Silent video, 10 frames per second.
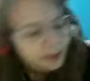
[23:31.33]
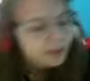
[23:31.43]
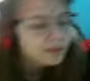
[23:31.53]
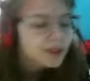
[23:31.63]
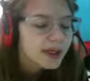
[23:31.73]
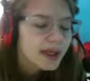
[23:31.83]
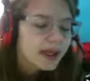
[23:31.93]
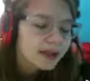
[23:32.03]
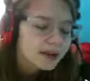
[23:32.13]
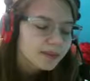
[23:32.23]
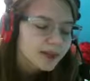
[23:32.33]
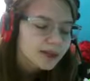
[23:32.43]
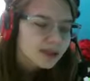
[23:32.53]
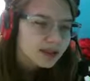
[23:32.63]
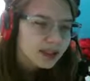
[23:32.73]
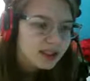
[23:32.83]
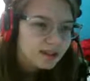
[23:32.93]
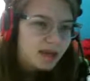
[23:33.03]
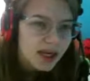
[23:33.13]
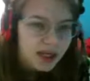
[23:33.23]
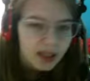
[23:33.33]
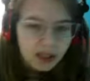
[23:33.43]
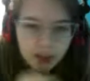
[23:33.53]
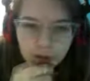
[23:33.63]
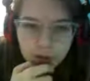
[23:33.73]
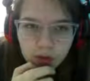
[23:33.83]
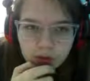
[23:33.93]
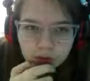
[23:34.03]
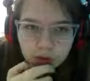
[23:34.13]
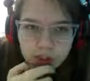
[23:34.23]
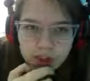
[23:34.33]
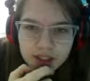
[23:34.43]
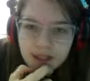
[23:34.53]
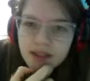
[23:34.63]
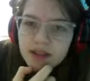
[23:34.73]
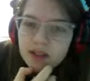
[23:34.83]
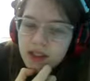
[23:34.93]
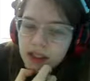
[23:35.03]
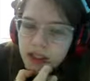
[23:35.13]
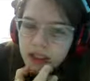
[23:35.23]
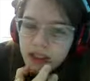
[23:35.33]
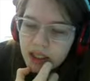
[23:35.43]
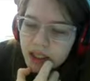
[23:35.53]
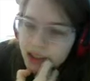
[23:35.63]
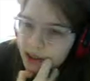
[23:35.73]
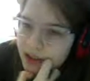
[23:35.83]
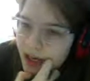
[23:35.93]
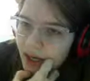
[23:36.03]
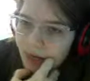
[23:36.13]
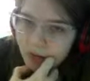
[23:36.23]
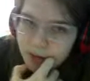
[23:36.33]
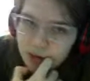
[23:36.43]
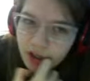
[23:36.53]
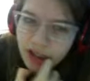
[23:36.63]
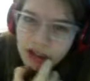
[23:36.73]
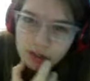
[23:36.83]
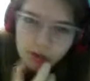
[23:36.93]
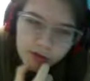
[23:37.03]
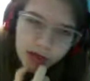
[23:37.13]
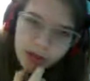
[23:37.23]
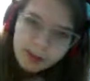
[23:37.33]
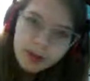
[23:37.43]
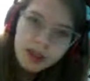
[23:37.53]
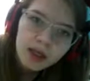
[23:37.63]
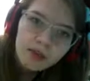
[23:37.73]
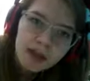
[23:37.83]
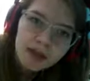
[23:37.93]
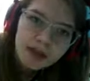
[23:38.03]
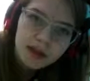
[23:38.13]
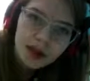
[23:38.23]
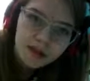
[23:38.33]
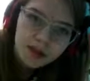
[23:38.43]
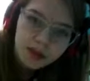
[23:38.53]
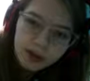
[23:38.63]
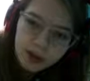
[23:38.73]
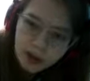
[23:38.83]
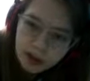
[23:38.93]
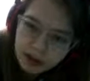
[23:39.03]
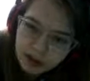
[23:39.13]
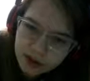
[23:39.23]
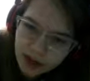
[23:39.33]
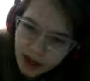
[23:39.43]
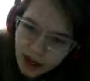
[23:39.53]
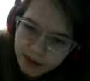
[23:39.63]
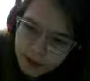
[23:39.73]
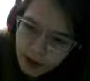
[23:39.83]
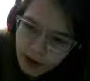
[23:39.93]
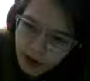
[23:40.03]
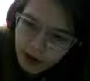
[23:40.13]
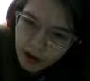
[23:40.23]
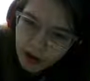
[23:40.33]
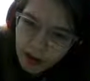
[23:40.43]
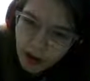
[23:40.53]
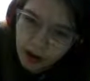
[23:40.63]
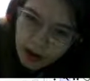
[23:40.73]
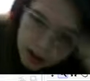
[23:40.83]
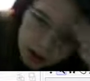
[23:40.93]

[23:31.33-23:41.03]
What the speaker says: being basically meeting another wolf, which is, I haven't created this wolf yet, but the other characters that I have created right now are